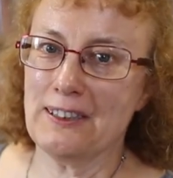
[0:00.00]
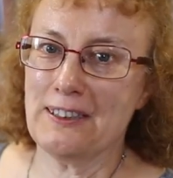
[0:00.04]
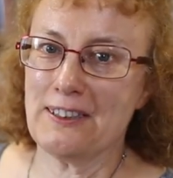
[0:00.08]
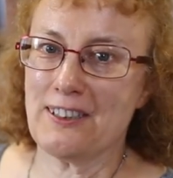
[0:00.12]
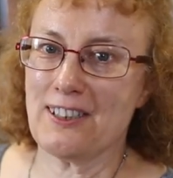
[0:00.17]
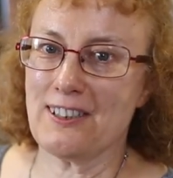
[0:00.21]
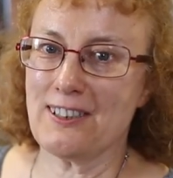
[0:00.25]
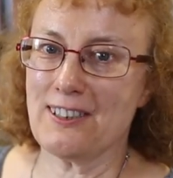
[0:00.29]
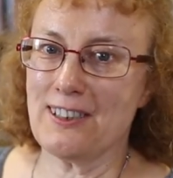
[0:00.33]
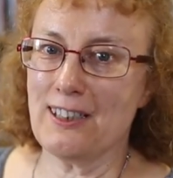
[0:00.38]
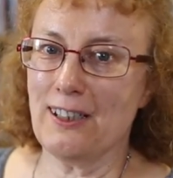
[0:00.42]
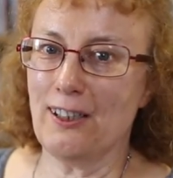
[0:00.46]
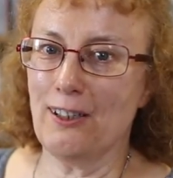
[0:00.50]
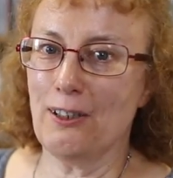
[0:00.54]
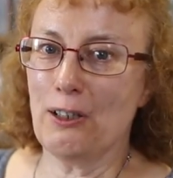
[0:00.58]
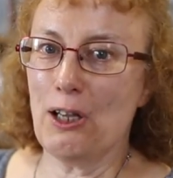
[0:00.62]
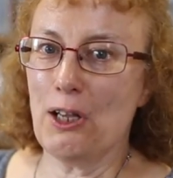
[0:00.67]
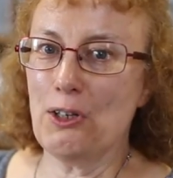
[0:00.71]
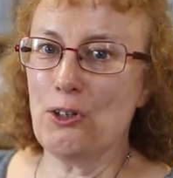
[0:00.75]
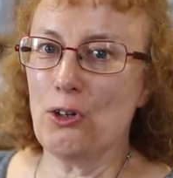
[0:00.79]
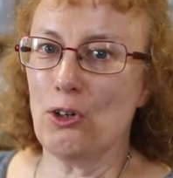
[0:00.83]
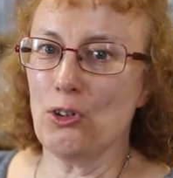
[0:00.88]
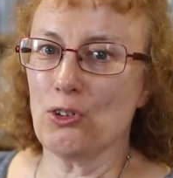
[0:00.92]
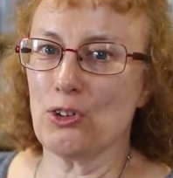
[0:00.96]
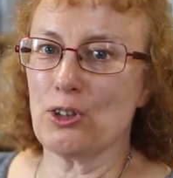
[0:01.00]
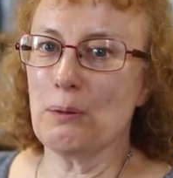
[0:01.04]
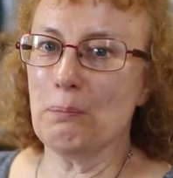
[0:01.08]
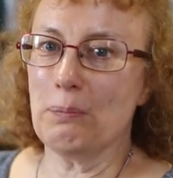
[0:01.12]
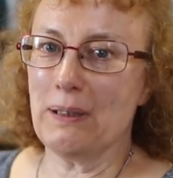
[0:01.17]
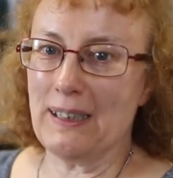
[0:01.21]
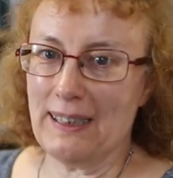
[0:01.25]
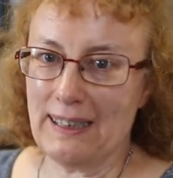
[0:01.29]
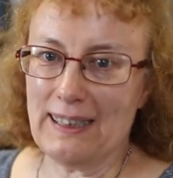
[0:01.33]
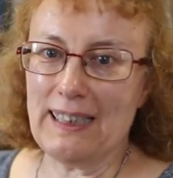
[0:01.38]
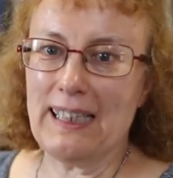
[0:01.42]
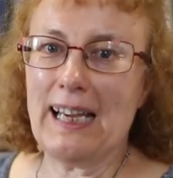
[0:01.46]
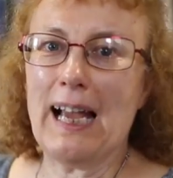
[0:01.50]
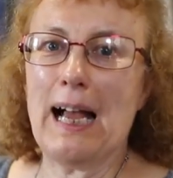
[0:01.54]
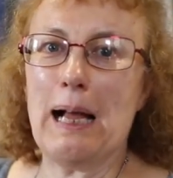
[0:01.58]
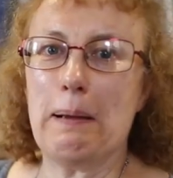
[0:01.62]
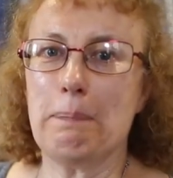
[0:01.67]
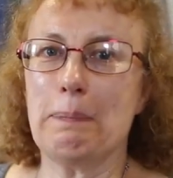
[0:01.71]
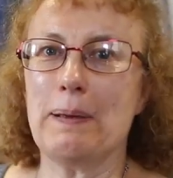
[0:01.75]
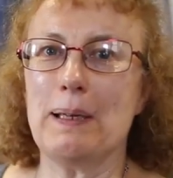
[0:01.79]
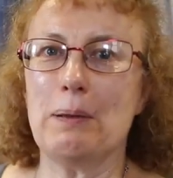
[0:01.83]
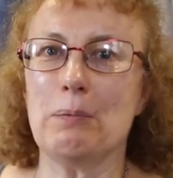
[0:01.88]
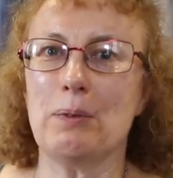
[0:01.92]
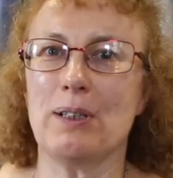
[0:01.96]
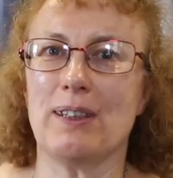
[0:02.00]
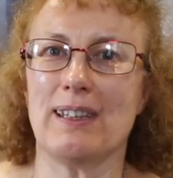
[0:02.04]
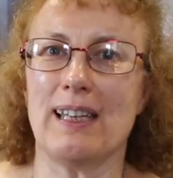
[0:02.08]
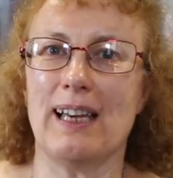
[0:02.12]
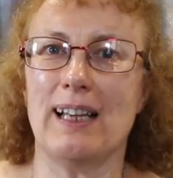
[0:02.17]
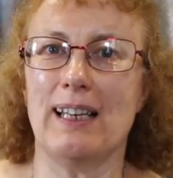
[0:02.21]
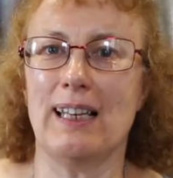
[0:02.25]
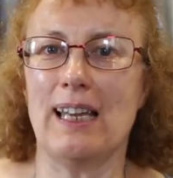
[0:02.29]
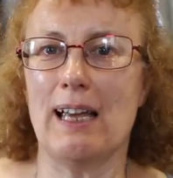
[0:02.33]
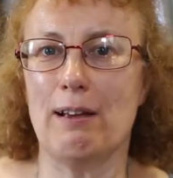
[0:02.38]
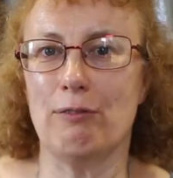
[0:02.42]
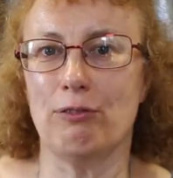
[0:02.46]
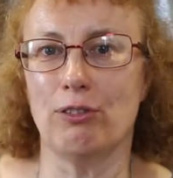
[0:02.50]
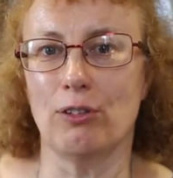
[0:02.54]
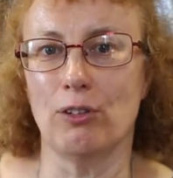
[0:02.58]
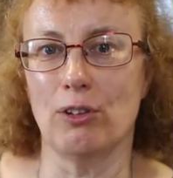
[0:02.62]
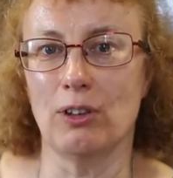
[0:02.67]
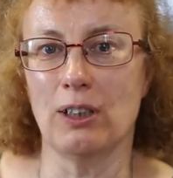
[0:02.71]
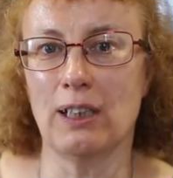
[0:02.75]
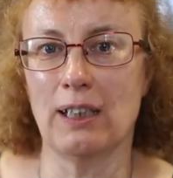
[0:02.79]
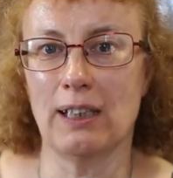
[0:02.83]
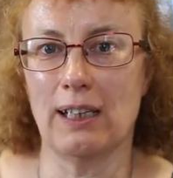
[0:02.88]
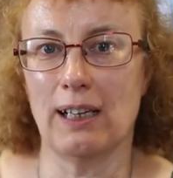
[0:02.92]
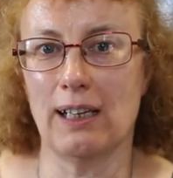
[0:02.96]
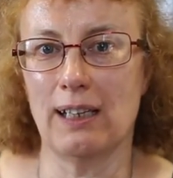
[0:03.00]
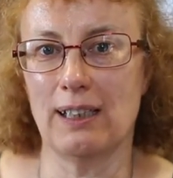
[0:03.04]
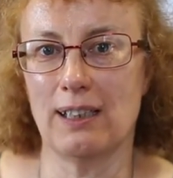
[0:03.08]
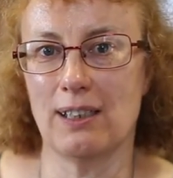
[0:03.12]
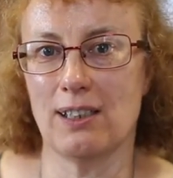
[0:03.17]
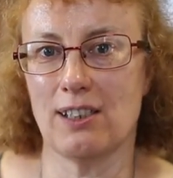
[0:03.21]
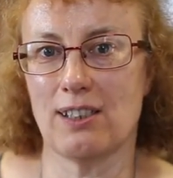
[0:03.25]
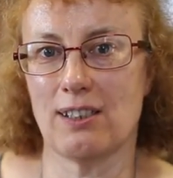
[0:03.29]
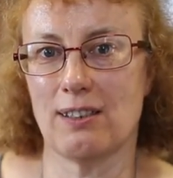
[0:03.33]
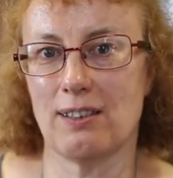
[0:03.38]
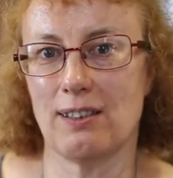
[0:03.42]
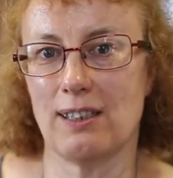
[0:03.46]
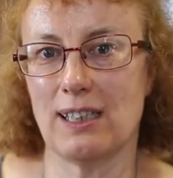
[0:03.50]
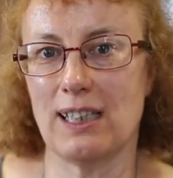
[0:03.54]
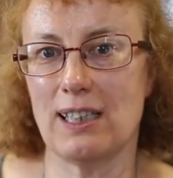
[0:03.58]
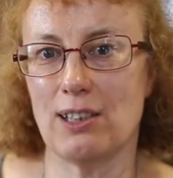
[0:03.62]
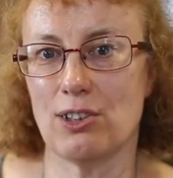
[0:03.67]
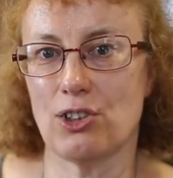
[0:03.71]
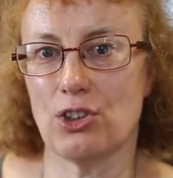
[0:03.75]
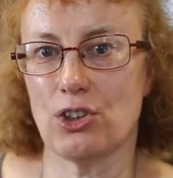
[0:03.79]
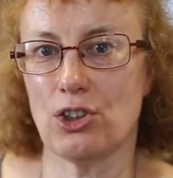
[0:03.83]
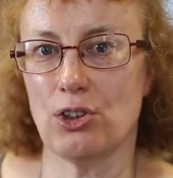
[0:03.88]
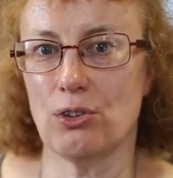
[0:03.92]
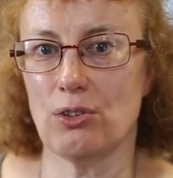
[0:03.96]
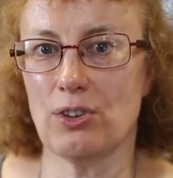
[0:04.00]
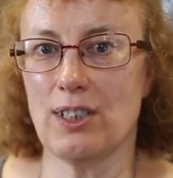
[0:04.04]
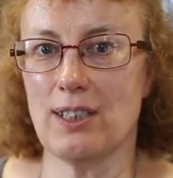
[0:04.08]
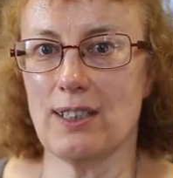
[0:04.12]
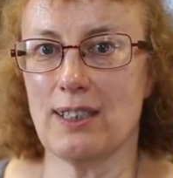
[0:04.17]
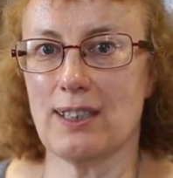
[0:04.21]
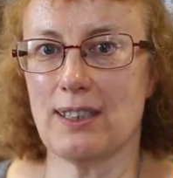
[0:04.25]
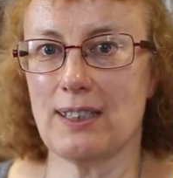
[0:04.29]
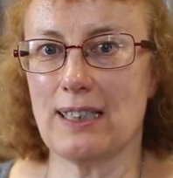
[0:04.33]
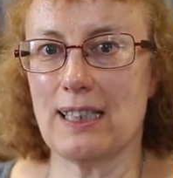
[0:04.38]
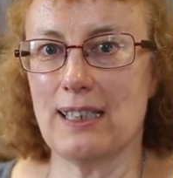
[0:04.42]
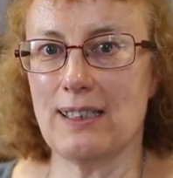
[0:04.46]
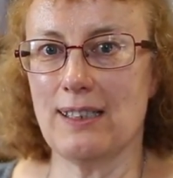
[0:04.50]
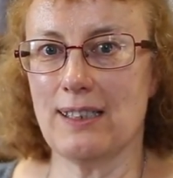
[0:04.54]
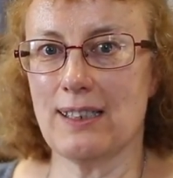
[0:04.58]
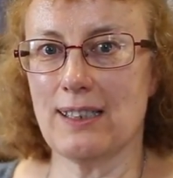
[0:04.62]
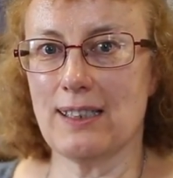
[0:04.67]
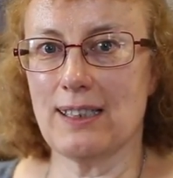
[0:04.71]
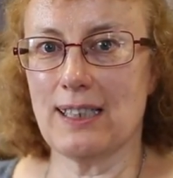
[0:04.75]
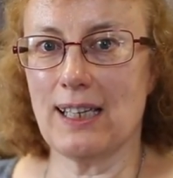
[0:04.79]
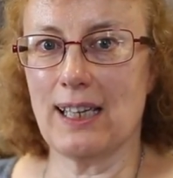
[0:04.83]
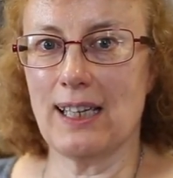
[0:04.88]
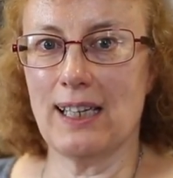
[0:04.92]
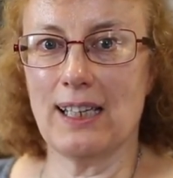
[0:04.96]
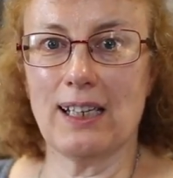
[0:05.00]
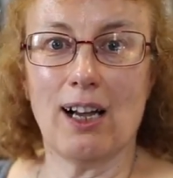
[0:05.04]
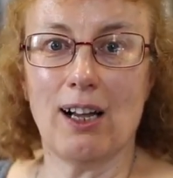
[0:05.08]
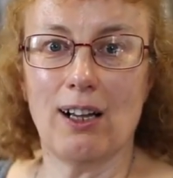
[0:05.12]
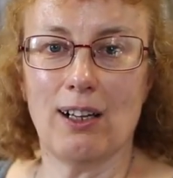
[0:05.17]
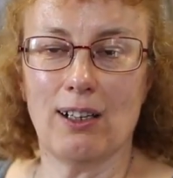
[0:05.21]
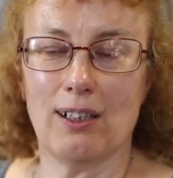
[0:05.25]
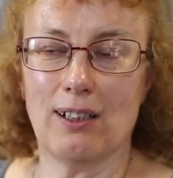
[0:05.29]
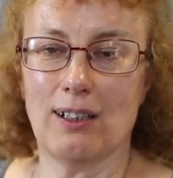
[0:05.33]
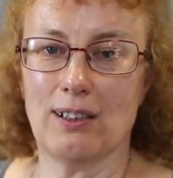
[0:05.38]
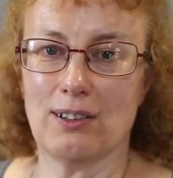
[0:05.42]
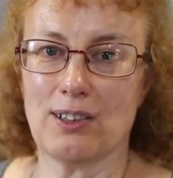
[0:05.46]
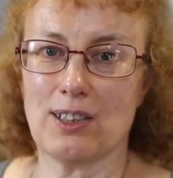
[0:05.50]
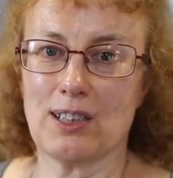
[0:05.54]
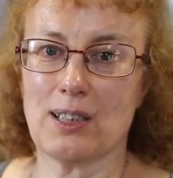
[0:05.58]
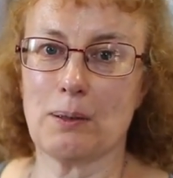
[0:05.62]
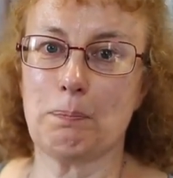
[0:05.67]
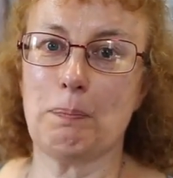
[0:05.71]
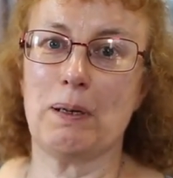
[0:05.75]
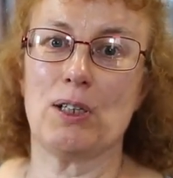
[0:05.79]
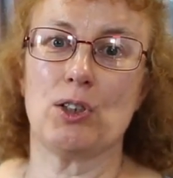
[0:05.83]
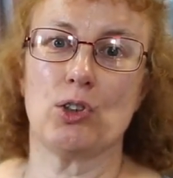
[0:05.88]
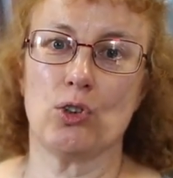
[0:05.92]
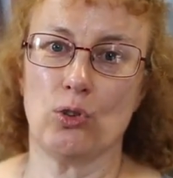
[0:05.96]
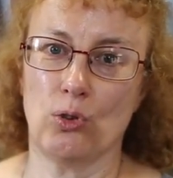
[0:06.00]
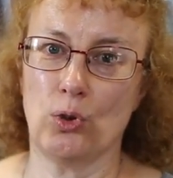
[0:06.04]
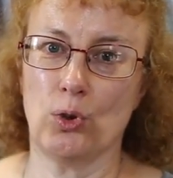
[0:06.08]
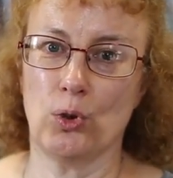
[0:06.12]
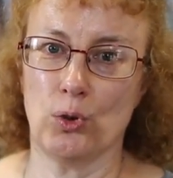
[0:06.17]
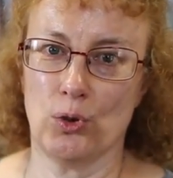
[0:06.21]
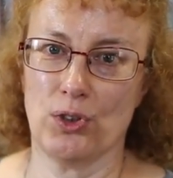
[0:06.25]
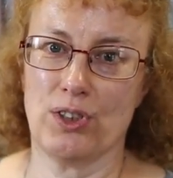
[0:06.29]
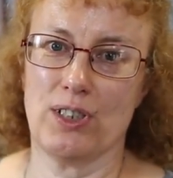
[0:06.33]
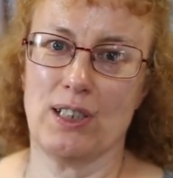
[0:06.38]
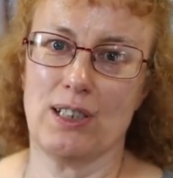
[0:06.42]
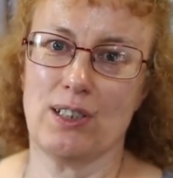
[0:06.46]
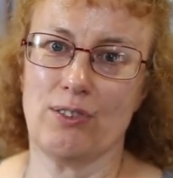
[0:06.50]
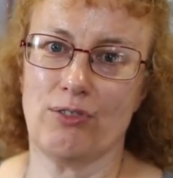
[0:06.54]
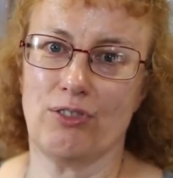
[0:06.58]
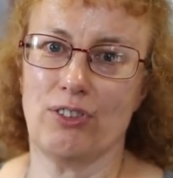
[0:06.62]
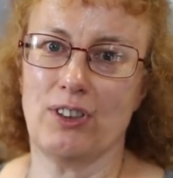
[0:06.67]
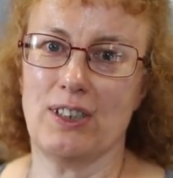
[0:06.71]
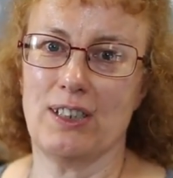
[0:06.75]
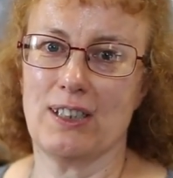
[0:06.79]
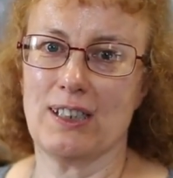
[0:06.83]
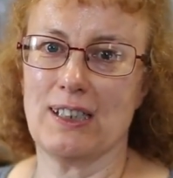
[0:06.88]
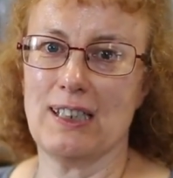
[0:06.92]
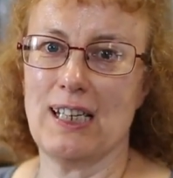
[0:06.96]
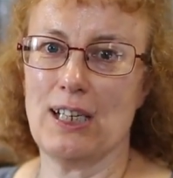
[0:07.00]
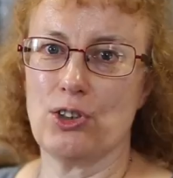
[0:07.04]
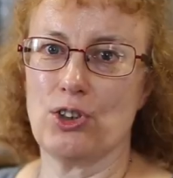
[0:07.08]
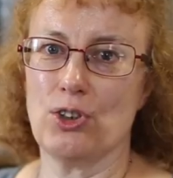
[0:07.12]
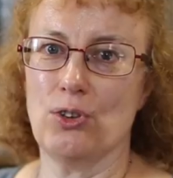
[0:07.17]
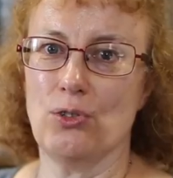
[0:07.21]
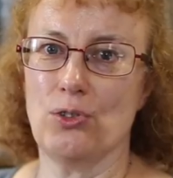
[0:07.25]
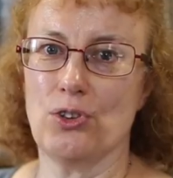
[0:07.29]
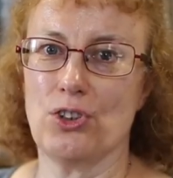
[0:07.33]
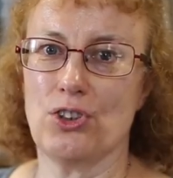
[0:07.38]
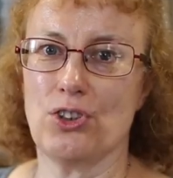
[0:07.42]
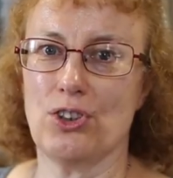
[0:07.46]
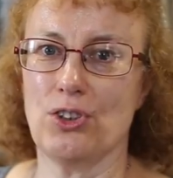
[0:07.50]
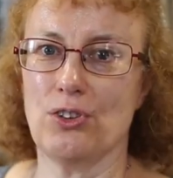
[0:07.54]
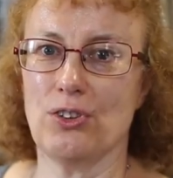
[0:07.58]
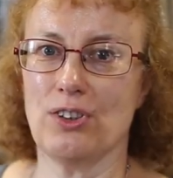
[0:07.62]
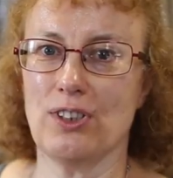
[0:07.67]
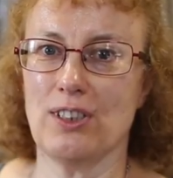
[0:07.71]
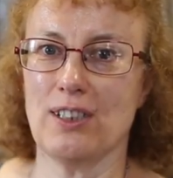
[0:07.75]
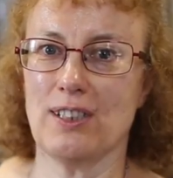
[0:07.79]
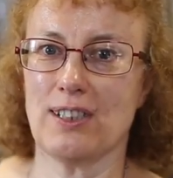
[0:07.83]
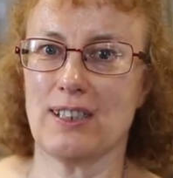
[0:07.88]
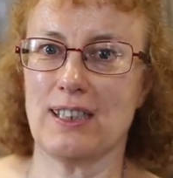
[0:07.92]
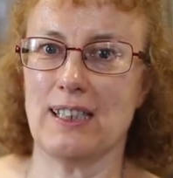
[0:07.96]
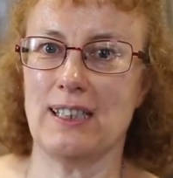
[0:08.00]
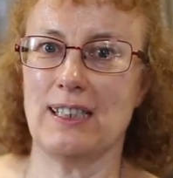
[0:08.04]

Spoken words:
still are not completely happy with their level. And these students tend to take our special courses for international students